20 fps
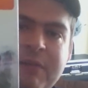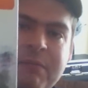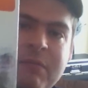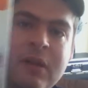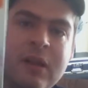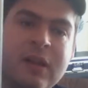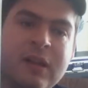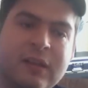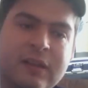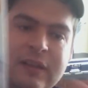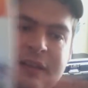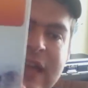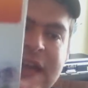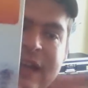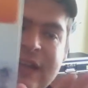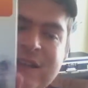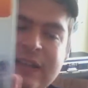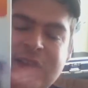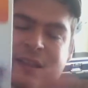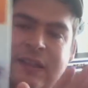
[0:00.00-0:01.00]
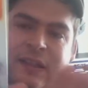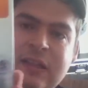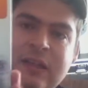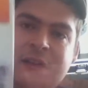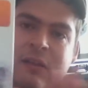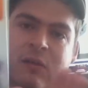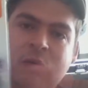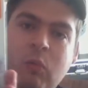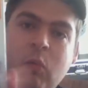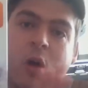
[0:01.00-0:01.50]
um, last
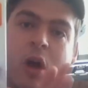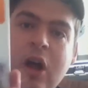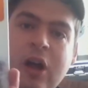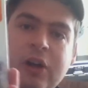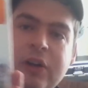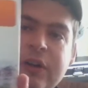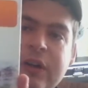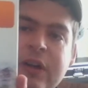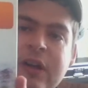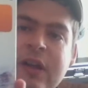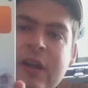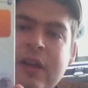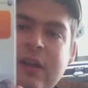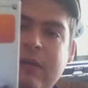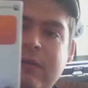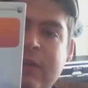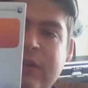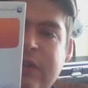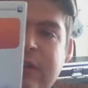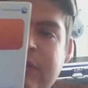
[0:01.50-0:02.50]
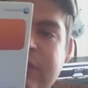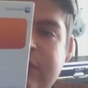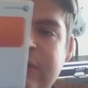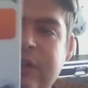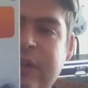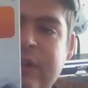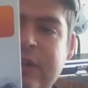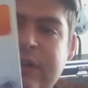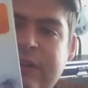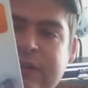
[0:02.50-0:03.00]
one, which I
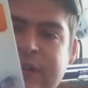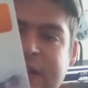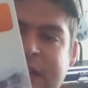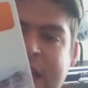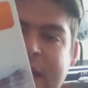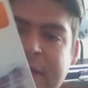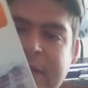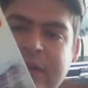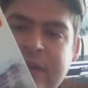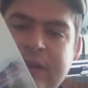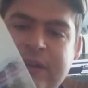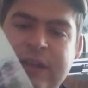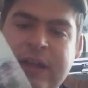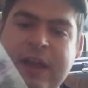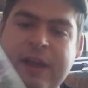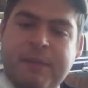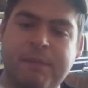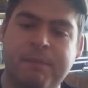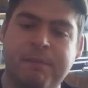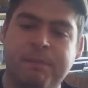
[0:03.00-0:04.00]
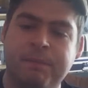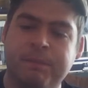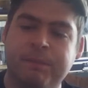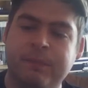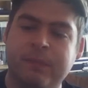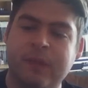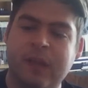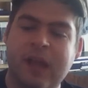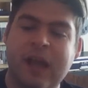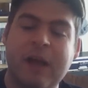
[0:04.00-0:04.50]
was lucky enough to get, because um,
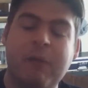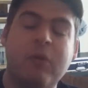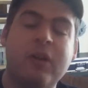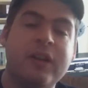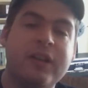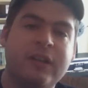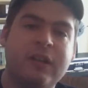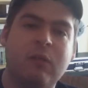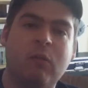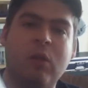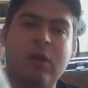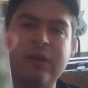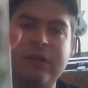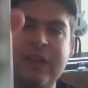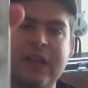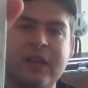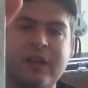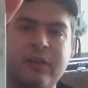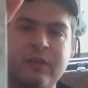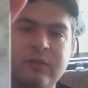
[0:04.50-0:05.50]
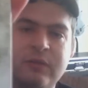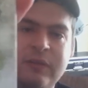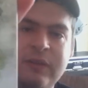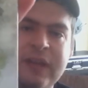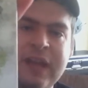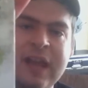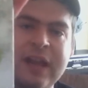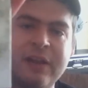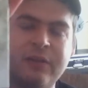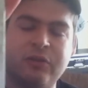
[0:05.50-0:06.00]
I wanted the one that comes
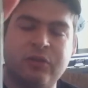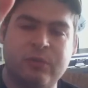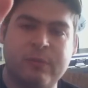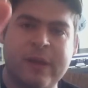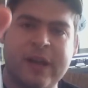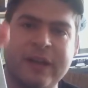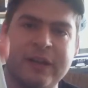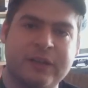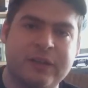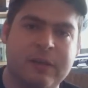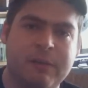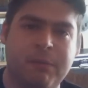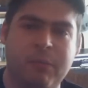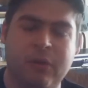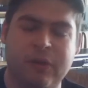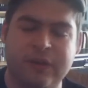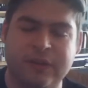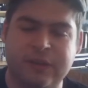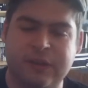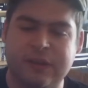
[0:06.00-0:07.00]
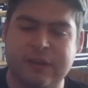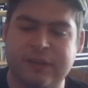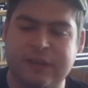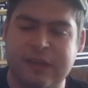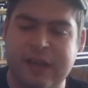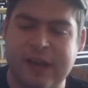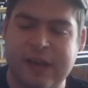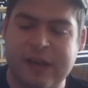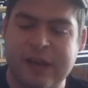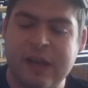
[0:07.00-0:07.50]
with the eight hundred Microsoft points, because
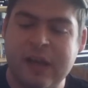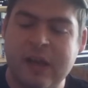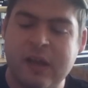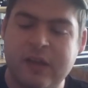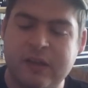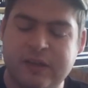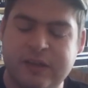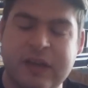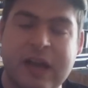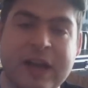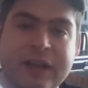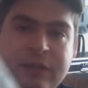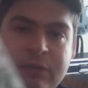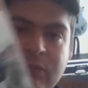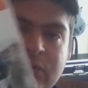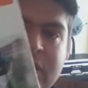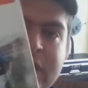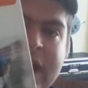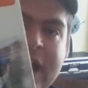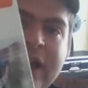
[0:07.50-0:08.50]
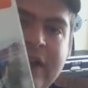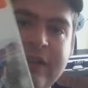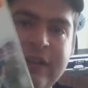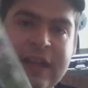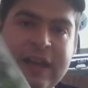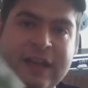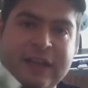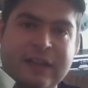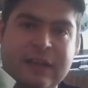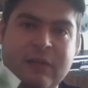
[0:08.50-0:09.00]
the started to run out
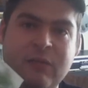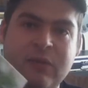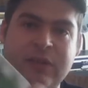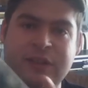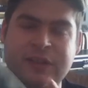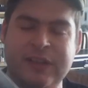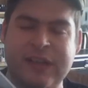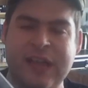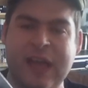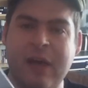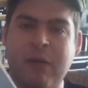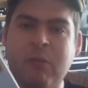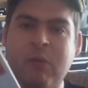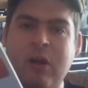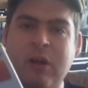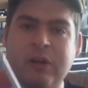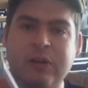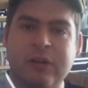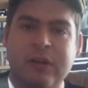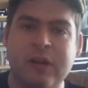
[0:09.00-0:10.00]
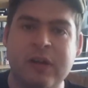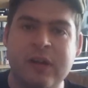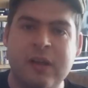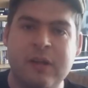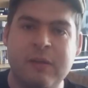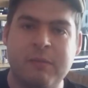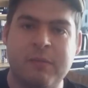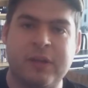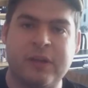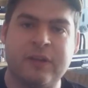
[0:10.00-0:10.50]
of these, and I wanted to get one
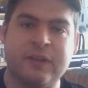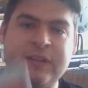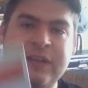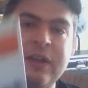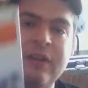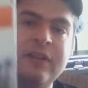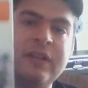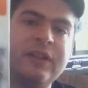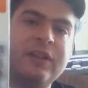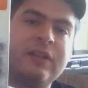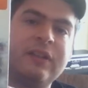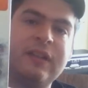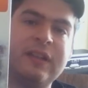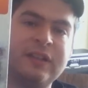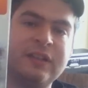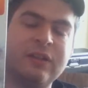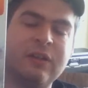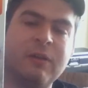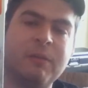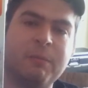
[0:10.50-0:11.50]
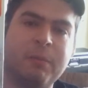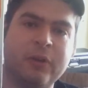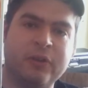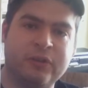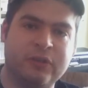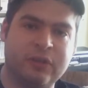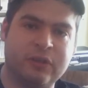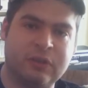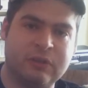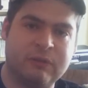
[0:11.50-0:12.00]
because they only do these sort of
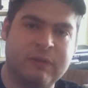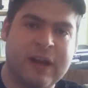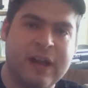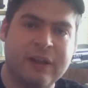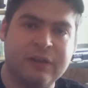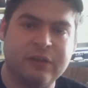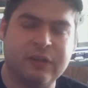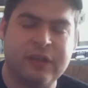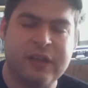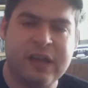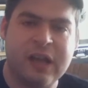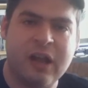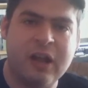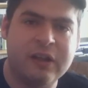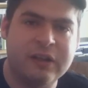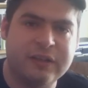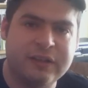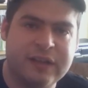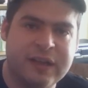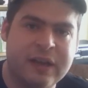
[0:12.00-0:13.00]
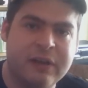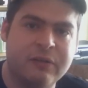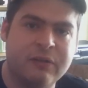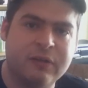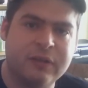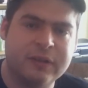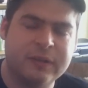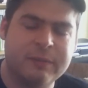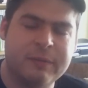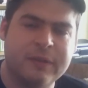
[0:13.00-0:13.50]
bundles around the holiday and
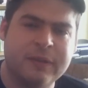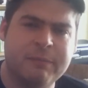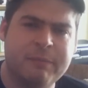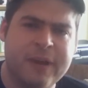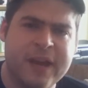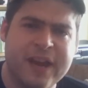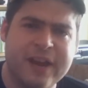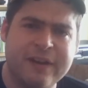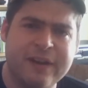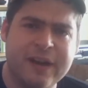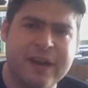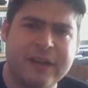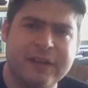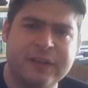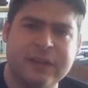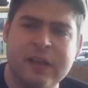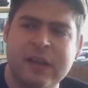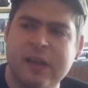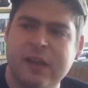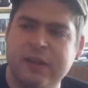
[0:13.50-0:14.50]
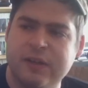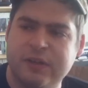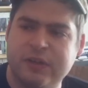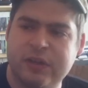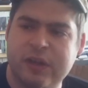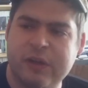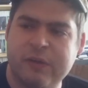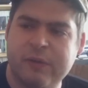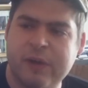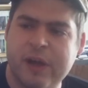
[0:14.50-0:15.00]
Christmas period.
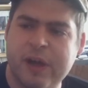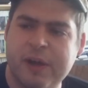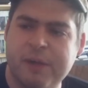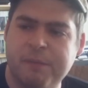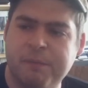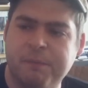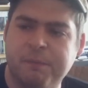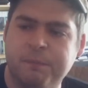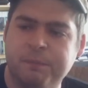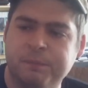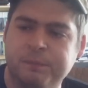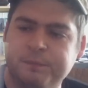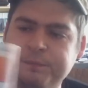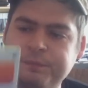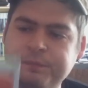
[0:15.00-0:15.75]
So um,